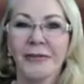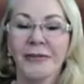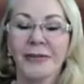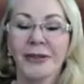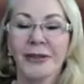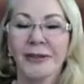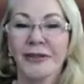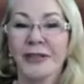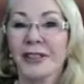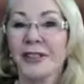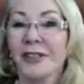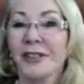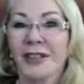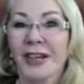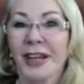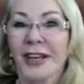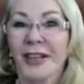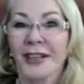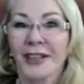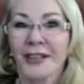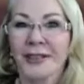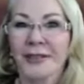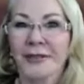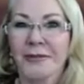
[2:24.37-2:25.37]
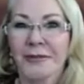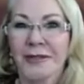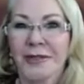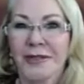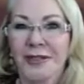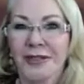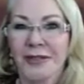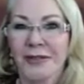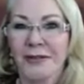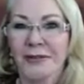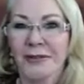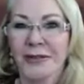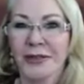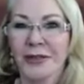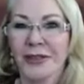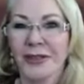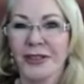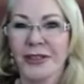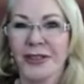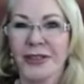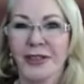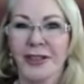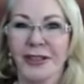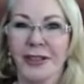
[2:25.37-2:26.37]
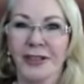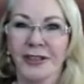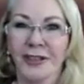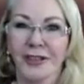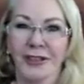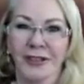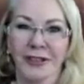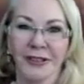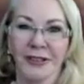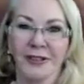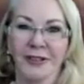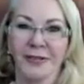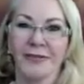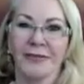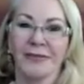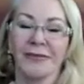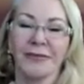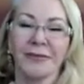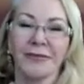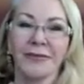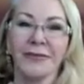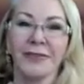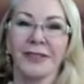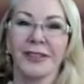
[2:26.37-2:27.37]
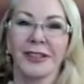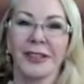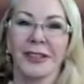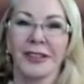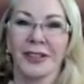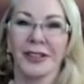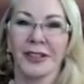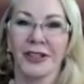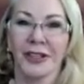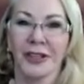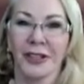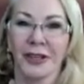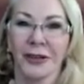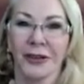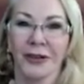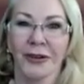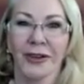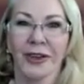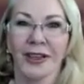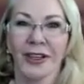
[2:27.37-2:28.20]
do unto others what you would do unto you.